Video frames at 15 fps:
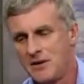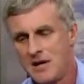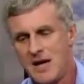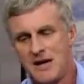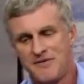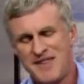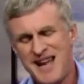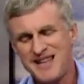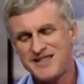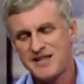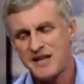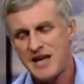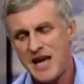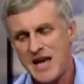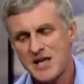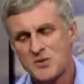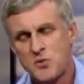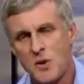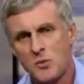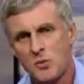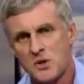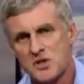And if that's the case,
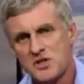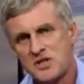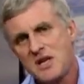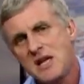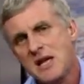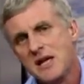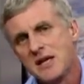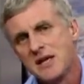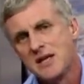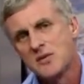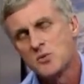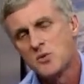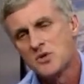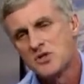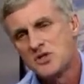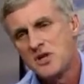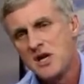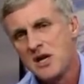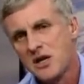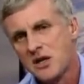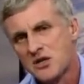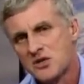what we're seeing is we're
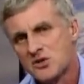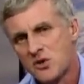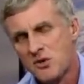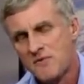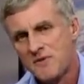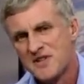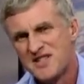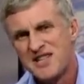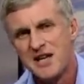seeing a surface,